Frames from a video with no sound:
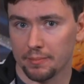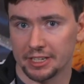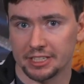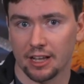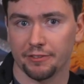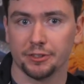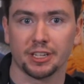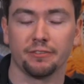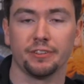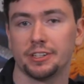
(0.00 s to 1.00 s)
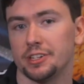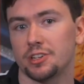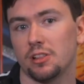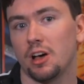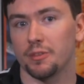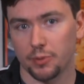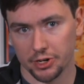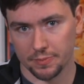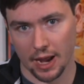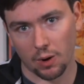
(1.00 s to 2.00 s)
myself using vintage cloth
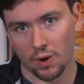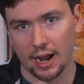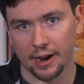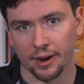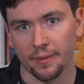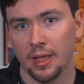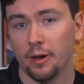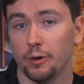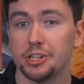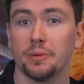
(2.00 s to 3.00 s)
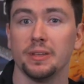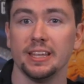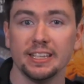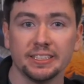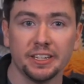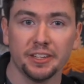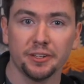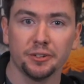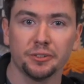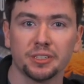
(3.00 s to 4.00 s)
pushback wire, which can be easy to
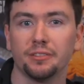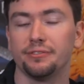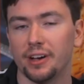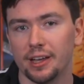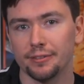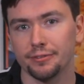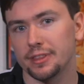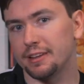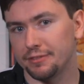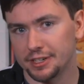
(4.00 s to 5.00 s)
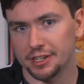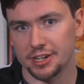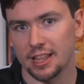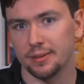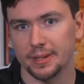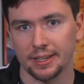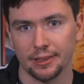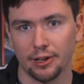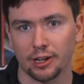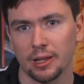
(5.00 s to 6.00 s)
use and fun for that vintage element and
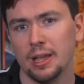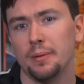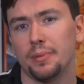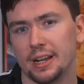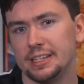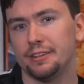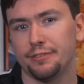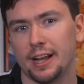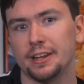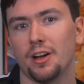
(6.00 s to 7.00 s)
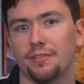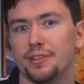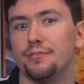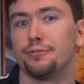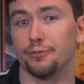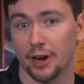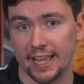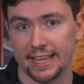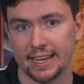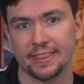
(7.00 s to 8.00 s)
look, but I did find it often
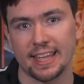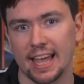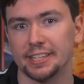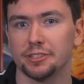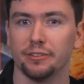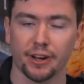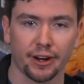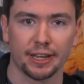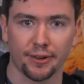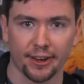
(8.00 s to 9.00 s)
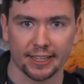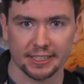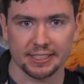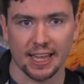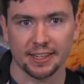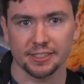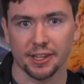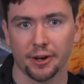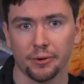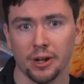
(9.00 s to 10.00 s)
frayed at the ends to a very annoying extent,
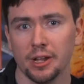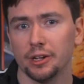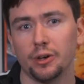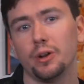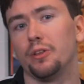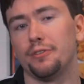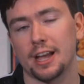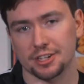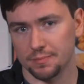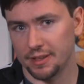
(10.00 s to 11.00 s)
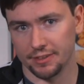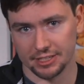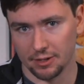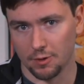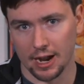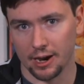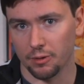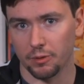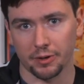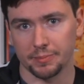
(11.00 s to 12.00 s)
so good old-fashioned PVC wire
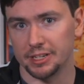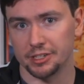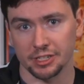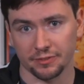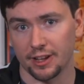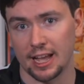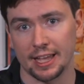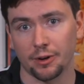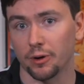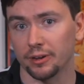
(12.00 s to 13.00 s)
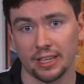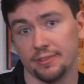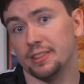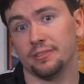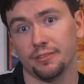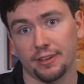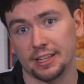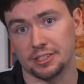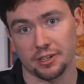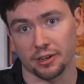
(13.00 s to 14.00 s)
would have been just fine, or even
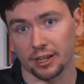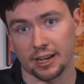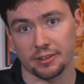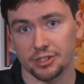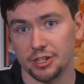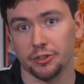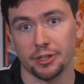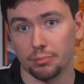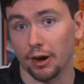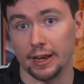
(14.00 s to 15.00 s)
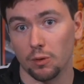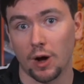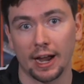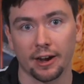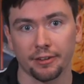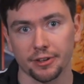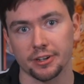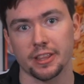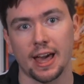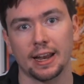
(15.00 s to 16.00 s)
fancier kind of shielded braided wire if you're
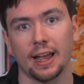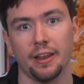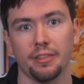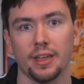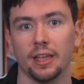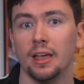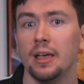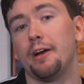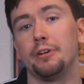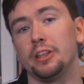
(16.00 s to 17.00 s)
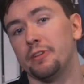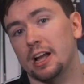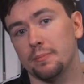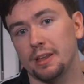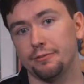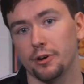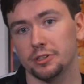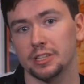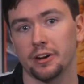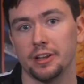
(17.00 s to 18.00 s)
into that kind of thing. I really recommend
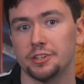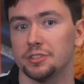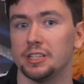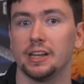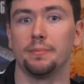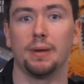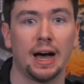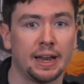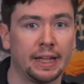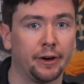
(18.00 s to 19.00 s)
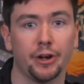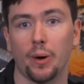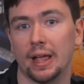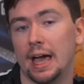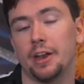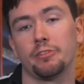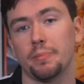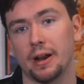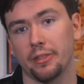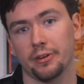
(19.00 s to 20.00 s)
folks that are interested in modding or knowing how to
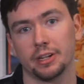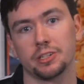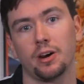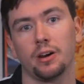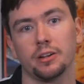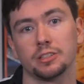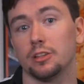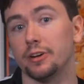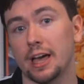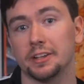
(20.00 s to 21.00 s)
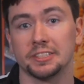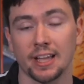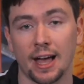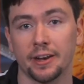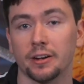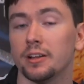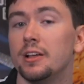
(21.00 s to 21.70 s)
repair their guitars learn how to solder,